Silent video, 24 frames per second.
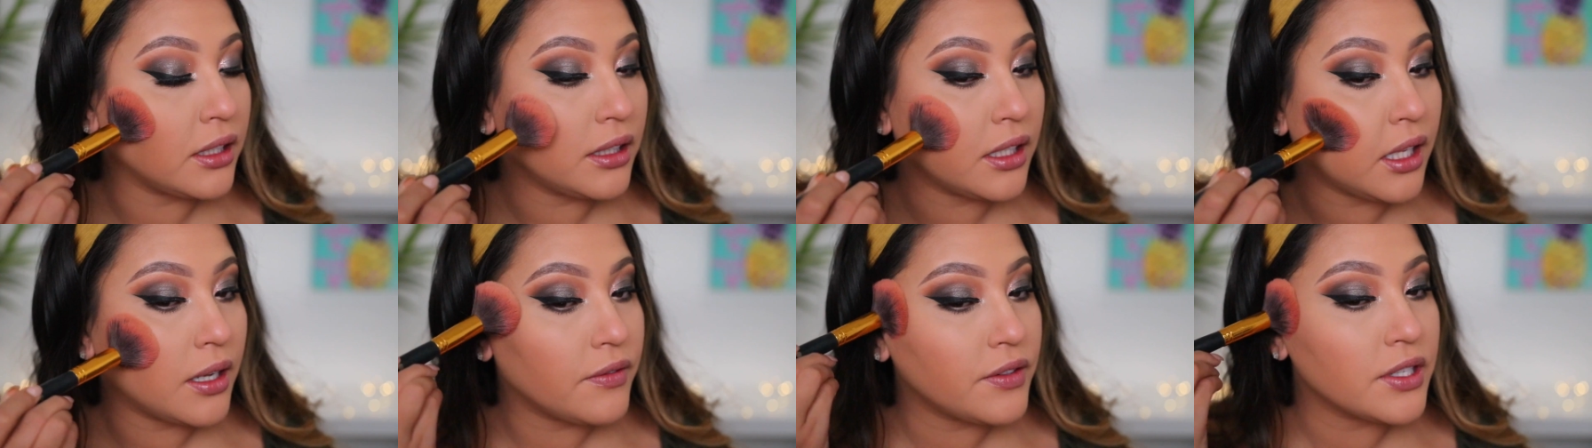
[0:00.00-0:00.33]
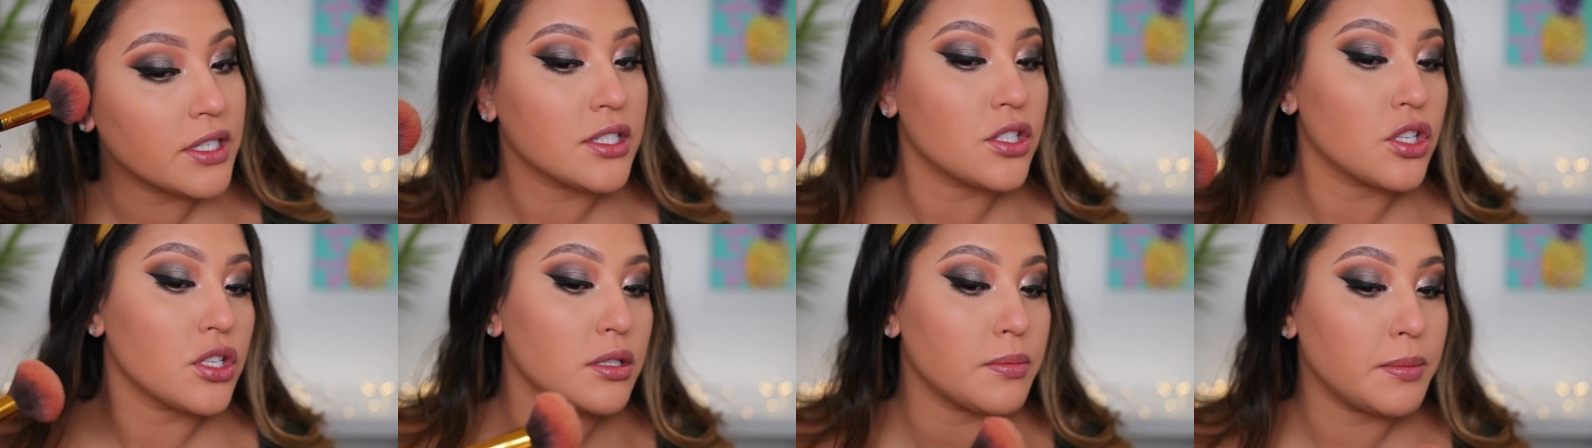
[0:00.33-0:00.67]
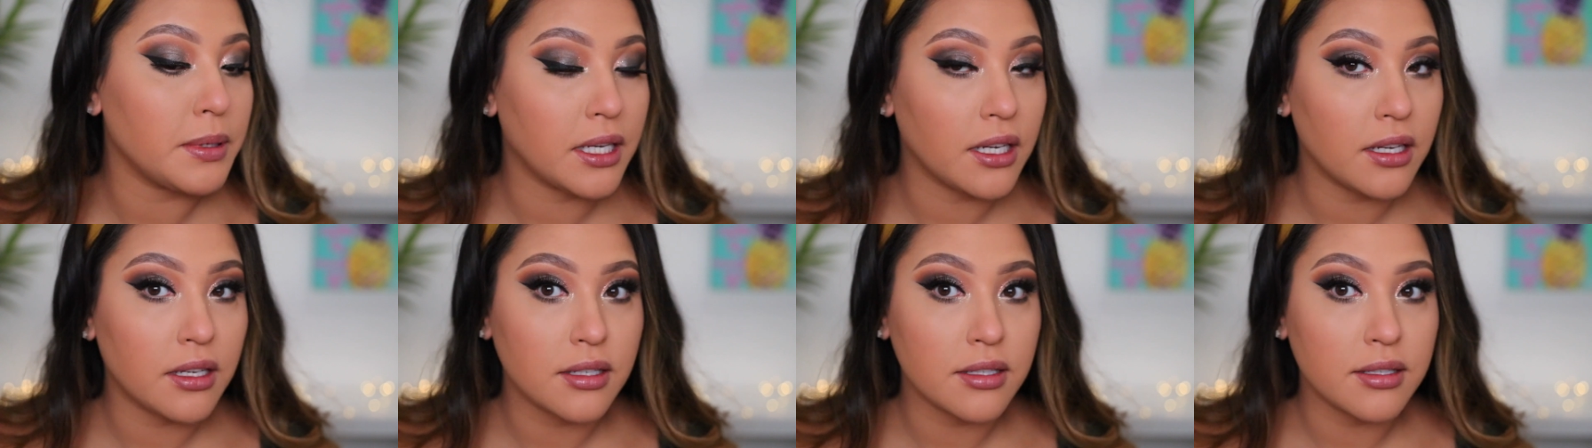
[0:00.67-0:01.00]
love this just
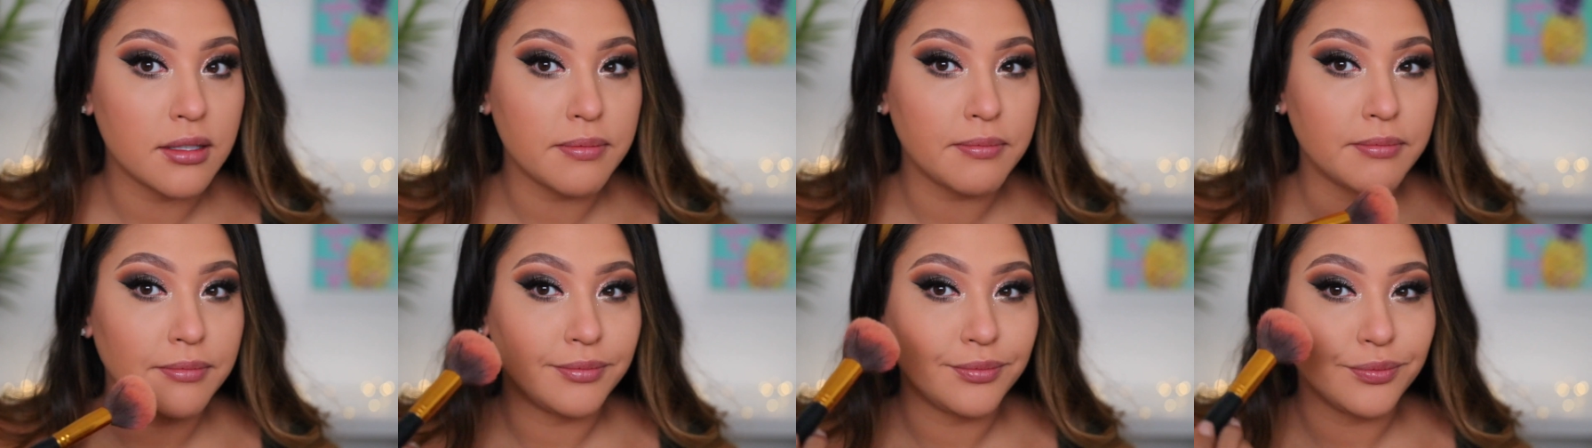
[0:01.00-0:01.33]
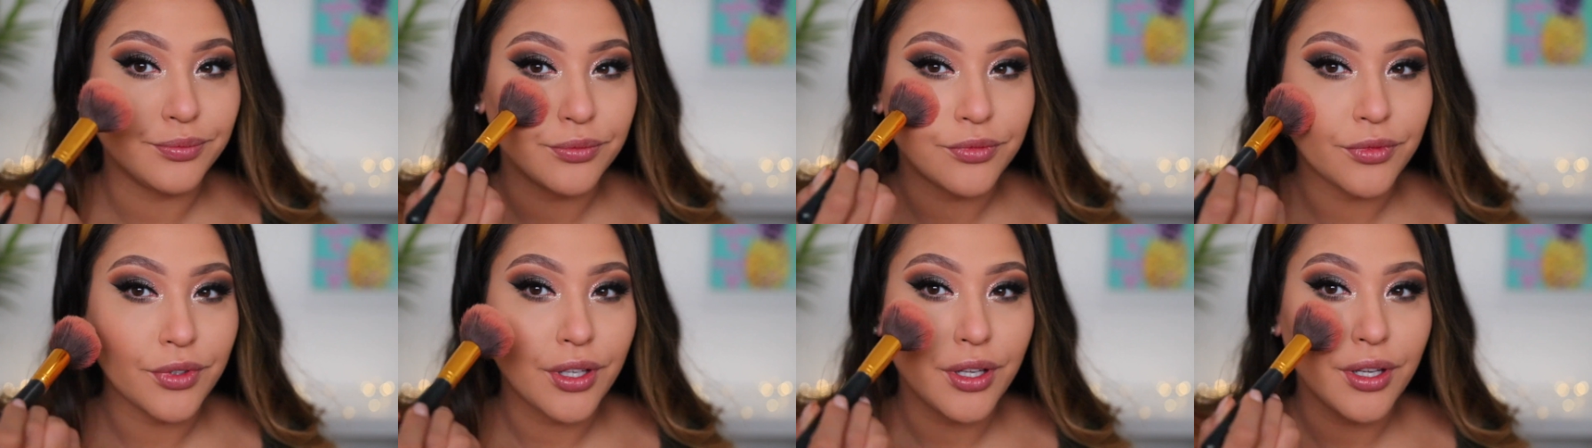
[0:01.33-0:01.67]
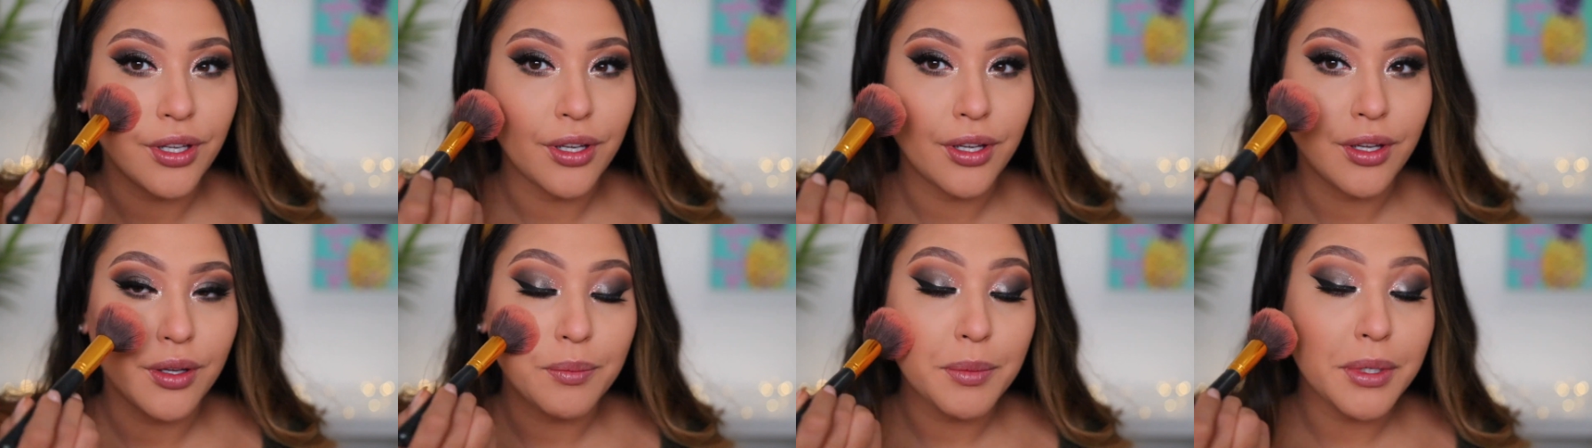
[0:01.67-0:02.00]
because
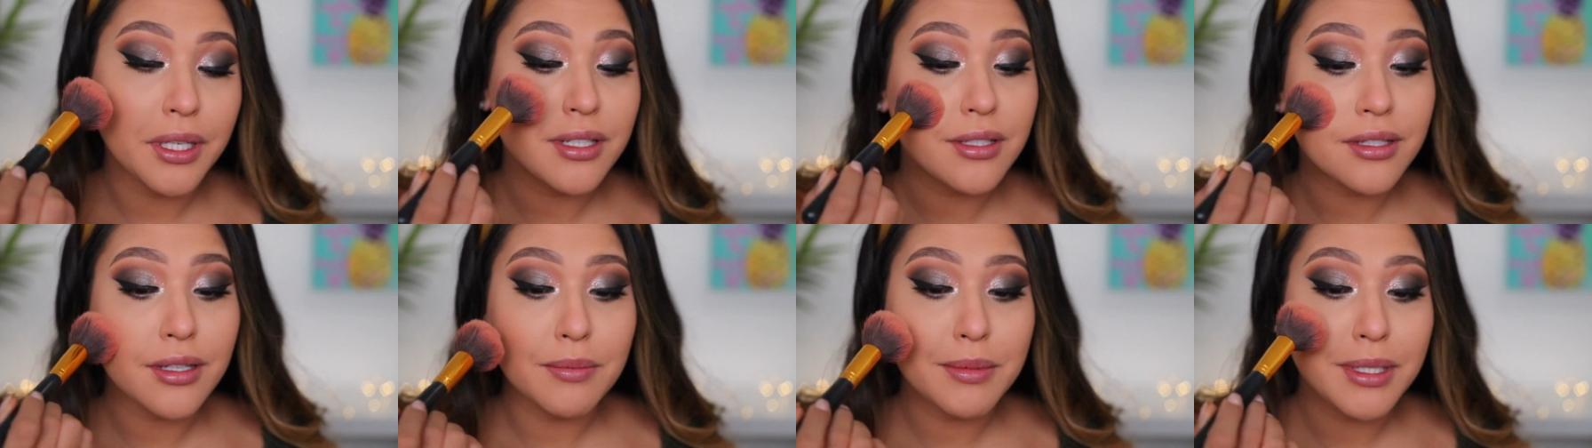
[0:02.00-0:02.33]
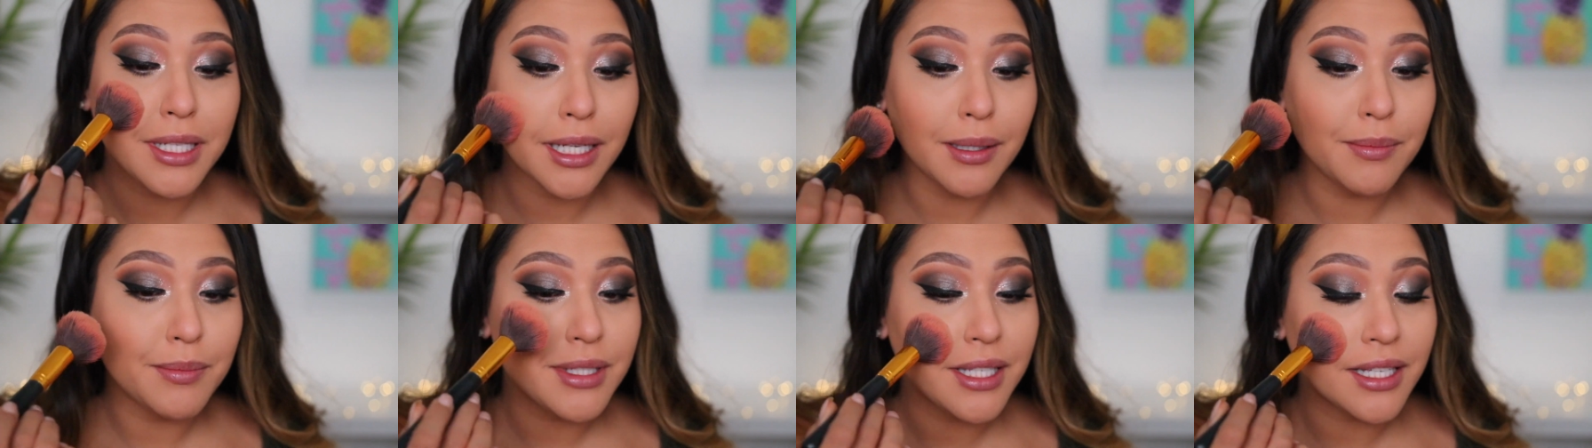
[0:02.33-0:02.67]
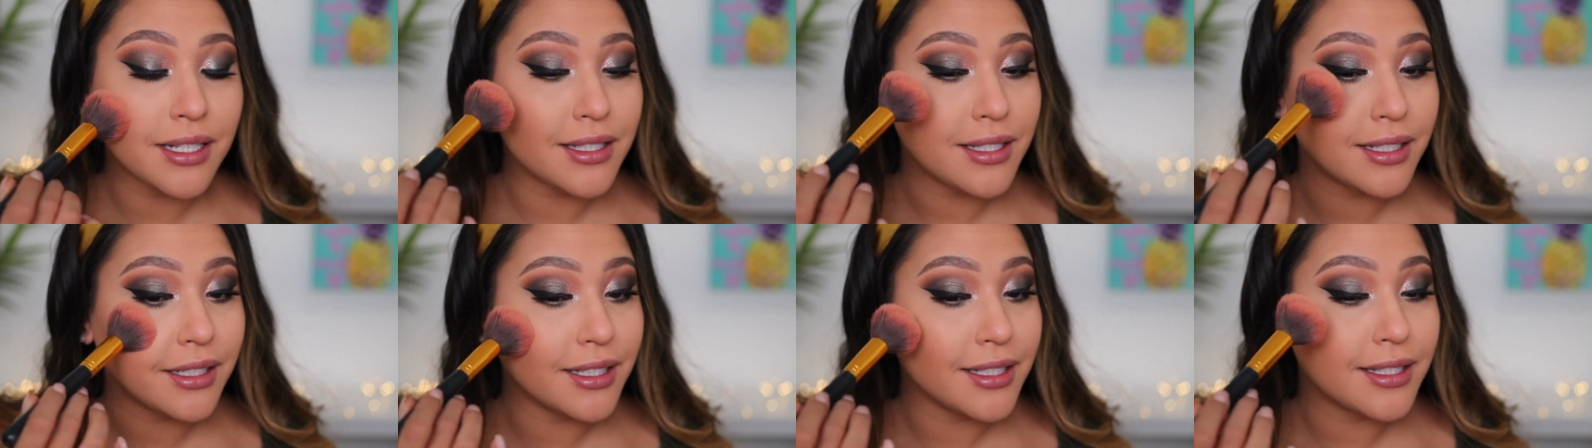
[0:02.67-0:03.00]
because sometimes
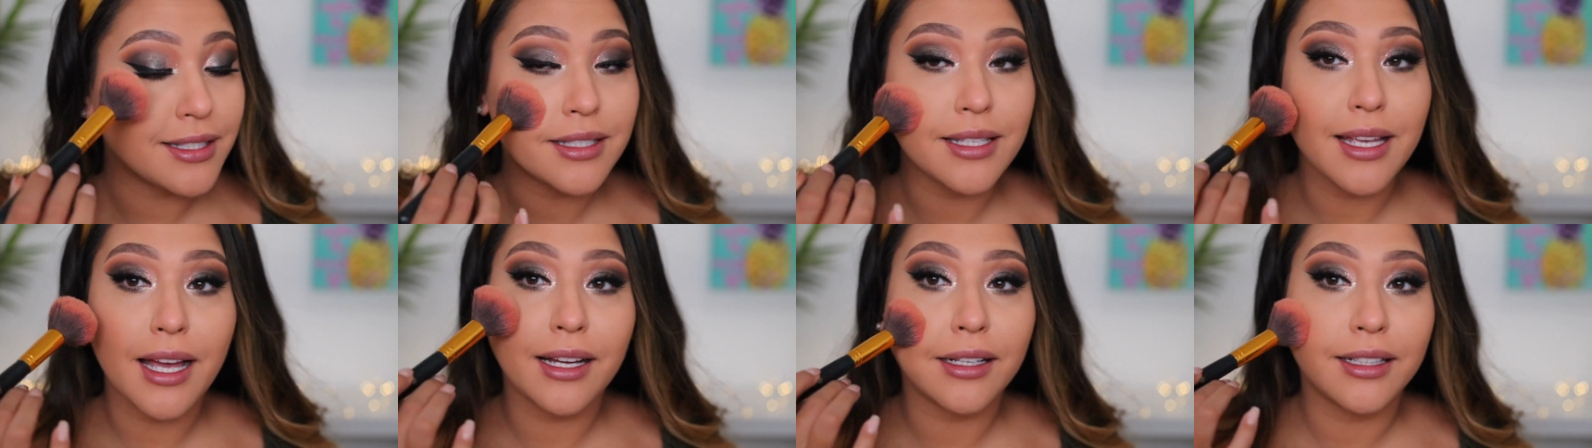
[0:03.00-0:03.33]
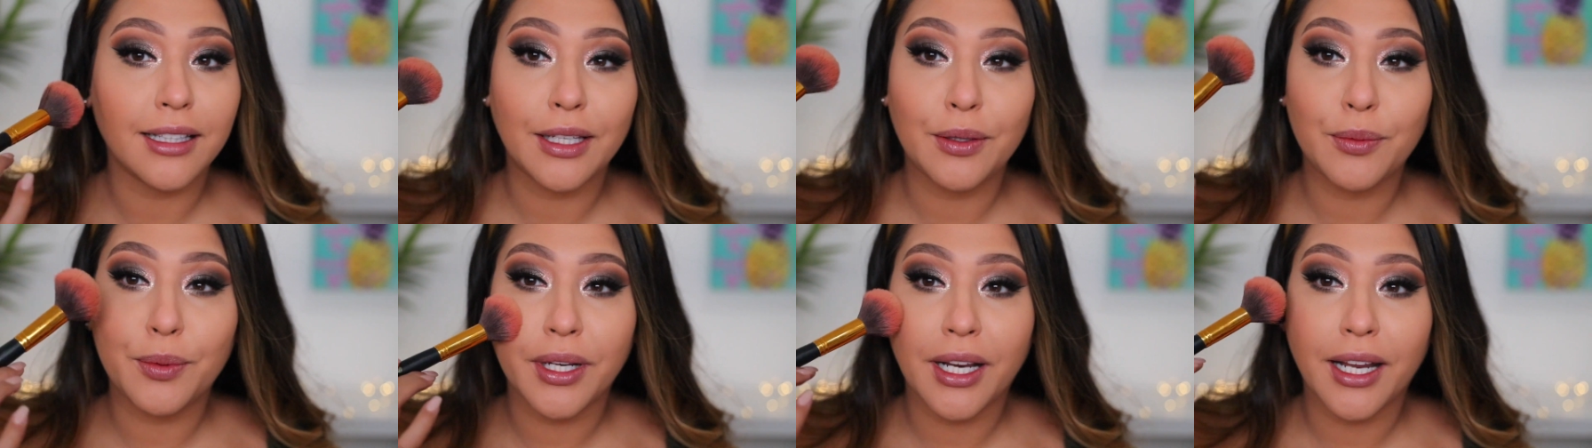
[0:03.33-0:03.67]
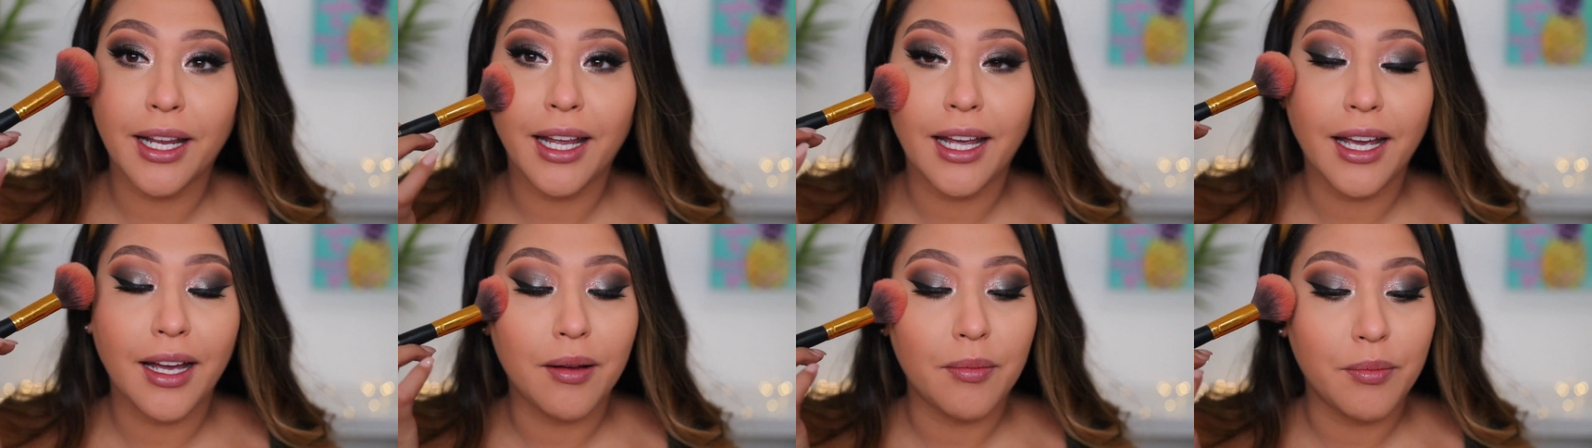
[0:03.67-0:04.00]
that's exactly what I
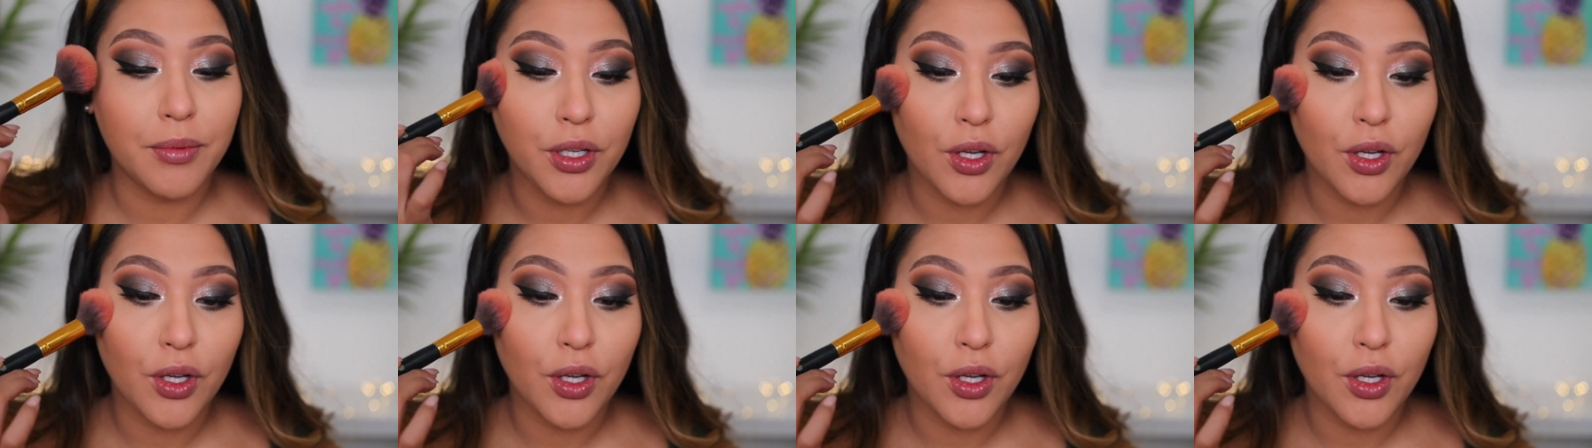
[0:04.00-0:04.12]
am.